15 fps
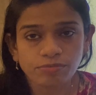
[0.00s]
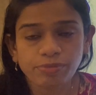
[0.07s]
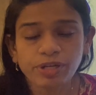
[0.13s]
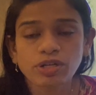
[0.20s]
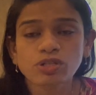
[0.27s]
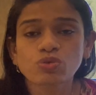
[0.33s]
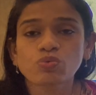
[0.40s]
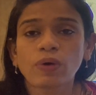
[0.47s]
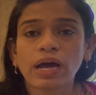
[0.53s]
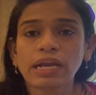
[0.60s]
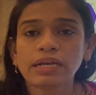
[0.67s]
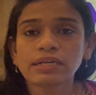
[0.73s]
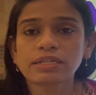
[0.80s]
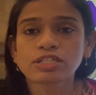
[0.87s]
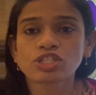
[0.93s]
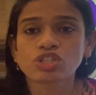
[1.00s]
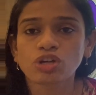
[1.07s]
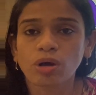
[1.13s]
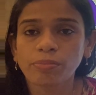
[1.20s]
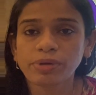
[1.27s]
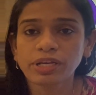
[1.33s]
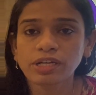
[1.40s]
because violet is
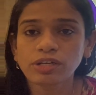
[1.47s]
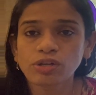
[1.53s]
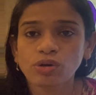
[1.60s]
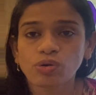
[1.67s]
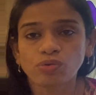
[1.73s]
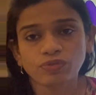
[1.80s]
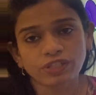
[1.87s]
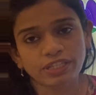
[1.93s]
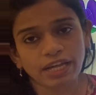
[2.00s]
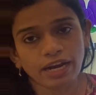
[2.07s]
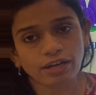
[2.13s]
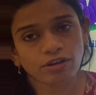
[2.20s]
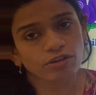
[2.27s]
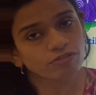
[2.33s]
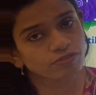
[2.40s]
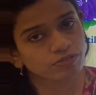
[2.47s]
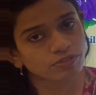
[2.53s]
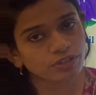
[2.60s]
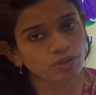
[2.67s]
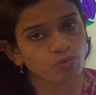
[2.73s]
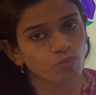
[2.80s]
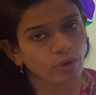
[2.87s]
dominant over that of
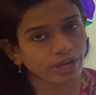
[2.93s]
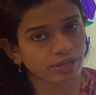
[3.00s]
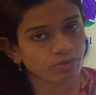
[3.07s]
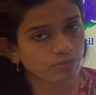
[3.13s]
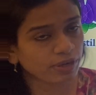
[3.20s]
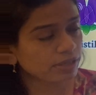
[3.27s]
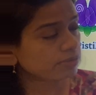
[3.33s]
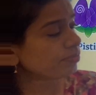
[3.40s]
the white one.